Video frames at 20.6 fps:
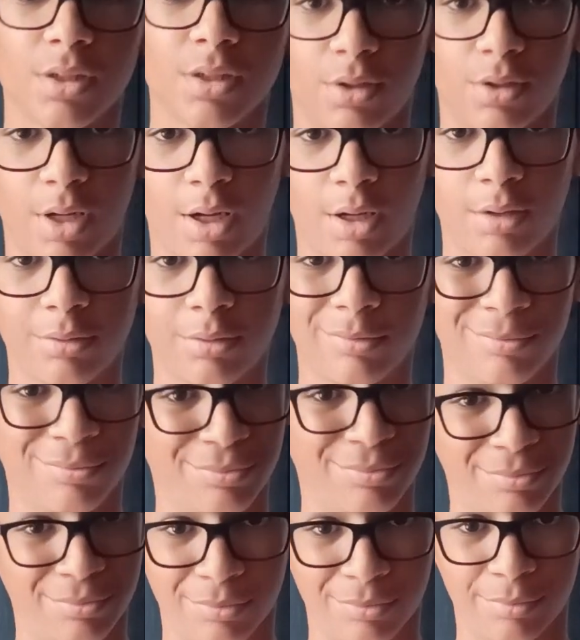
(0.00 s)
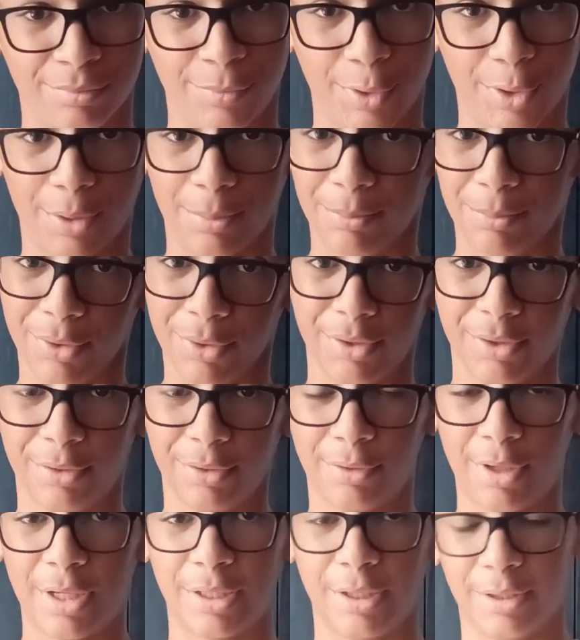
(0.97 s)
Now, you're completely
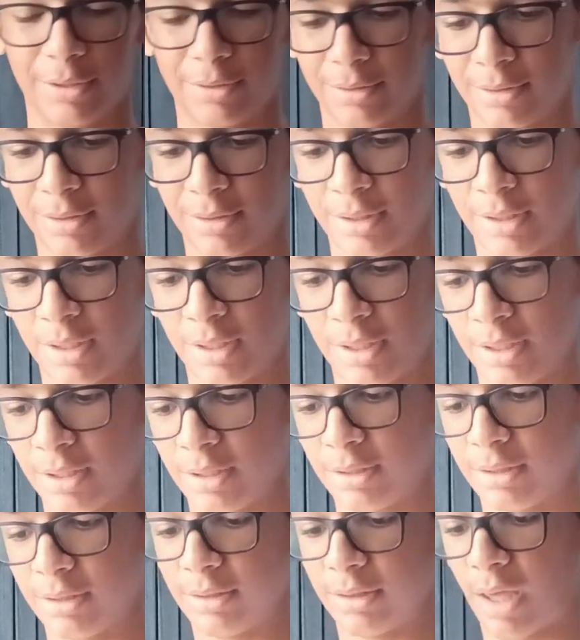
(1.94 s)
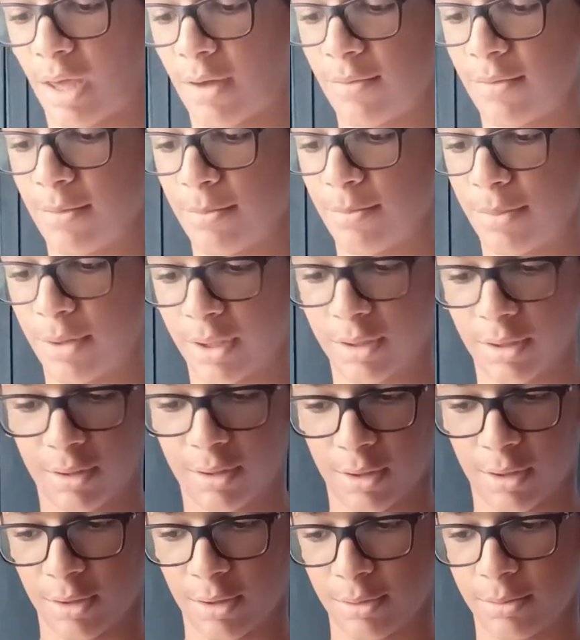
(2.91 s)
ready. Just have them pick a
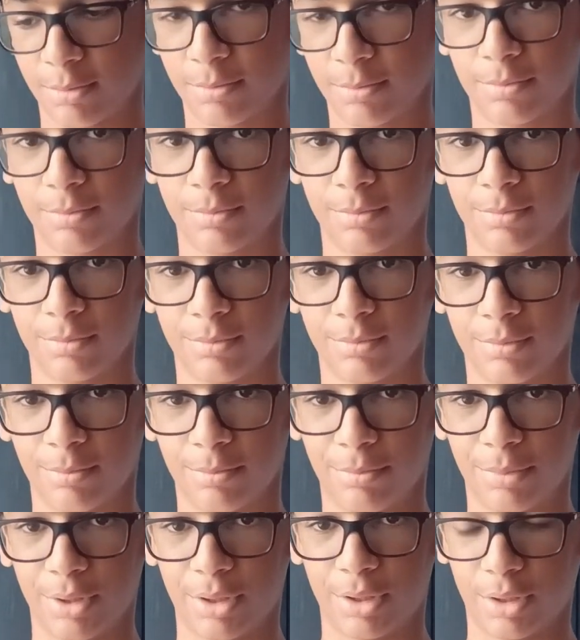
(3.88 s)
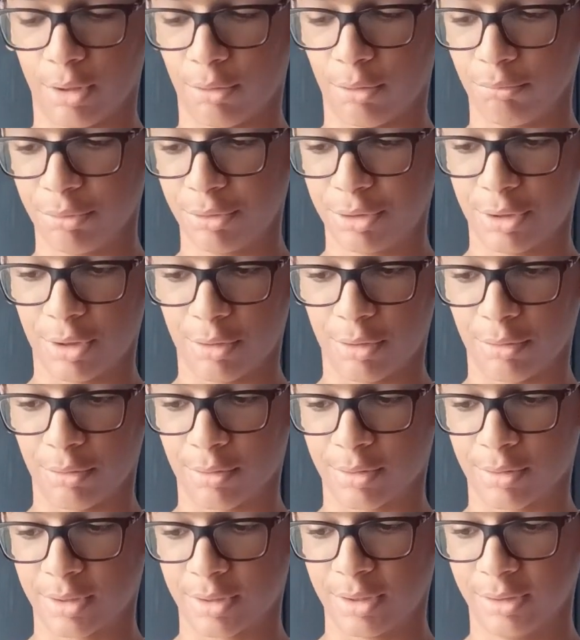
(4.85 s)
card, but don't show
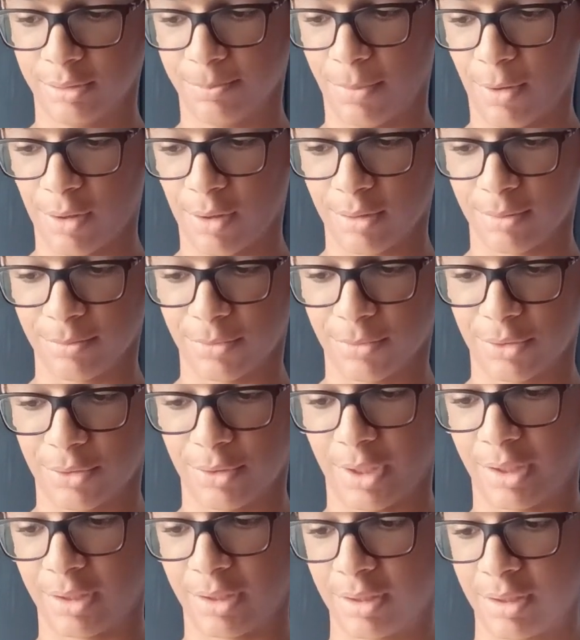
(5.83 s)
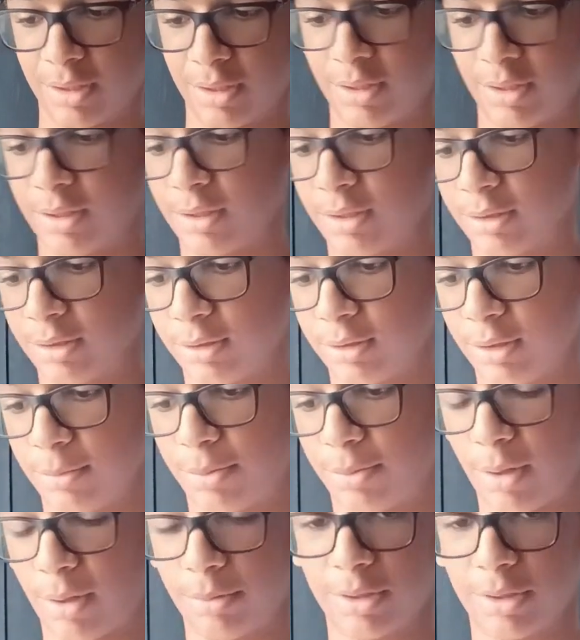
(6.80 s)
these bottom 3. So you
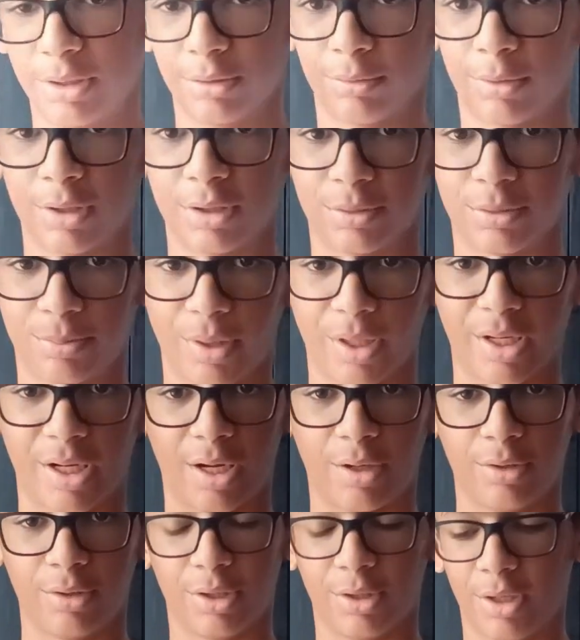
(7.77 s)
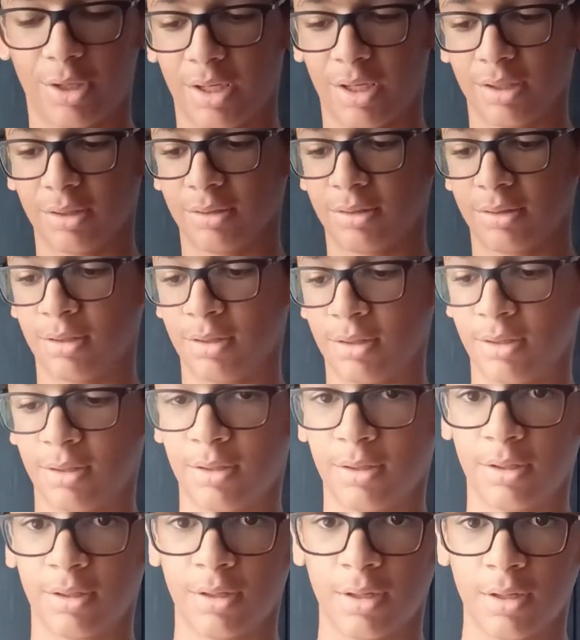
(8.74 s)
probably just want to spread it out in your hands.
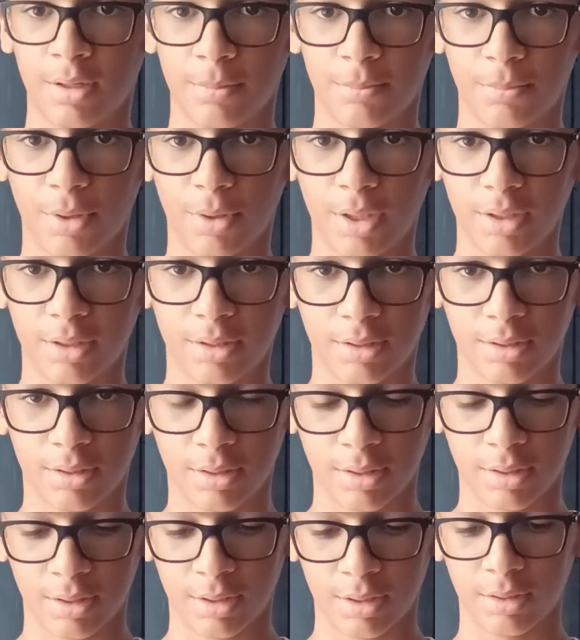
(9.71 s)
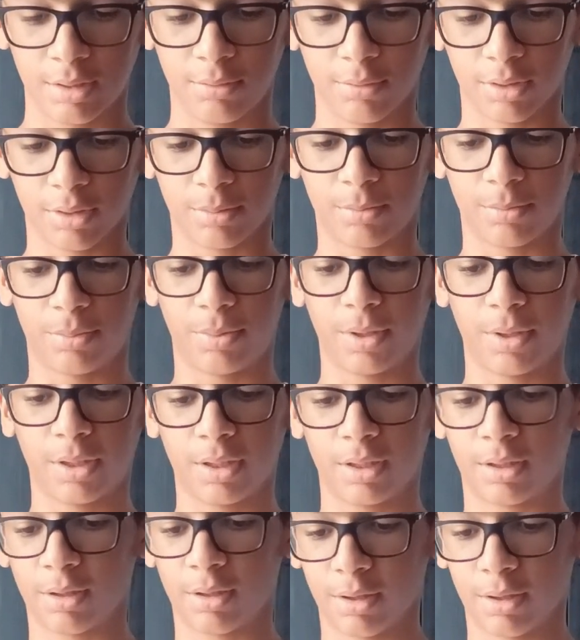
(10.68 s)
But you want them to pick
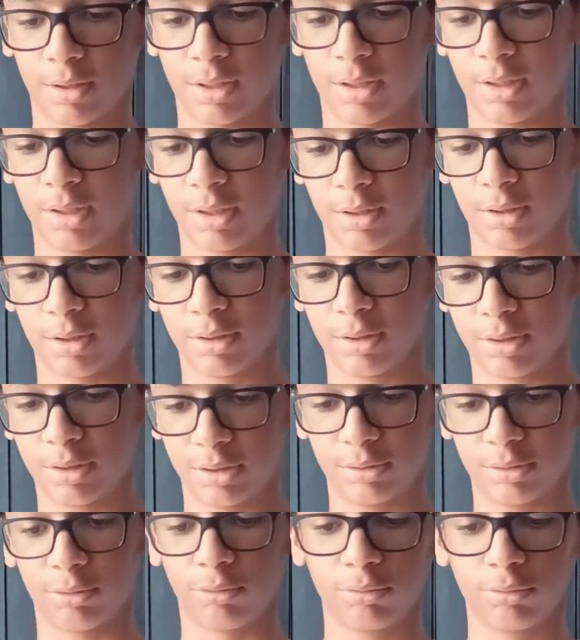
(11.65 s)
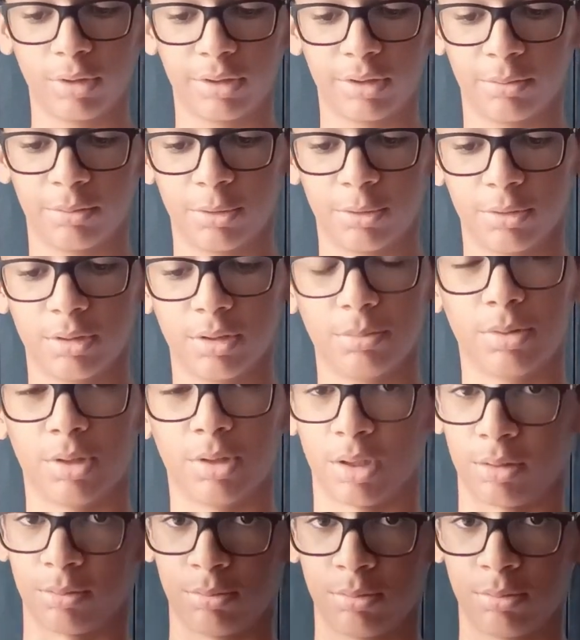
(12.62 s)
a card, any card, just don't let them go to the
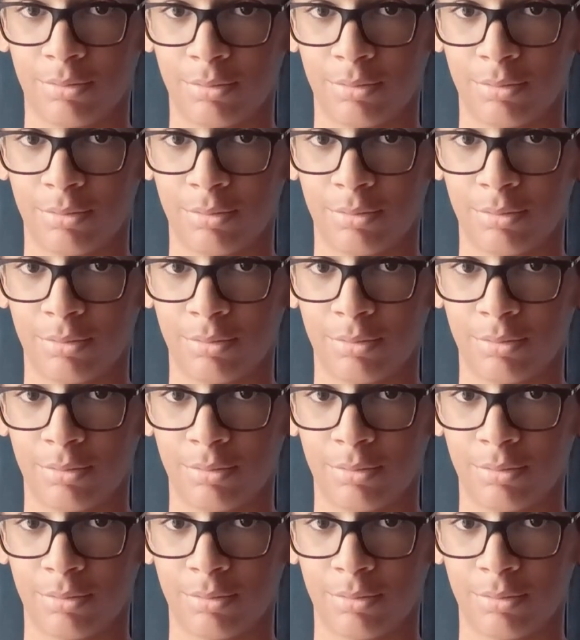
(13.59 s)
bottom.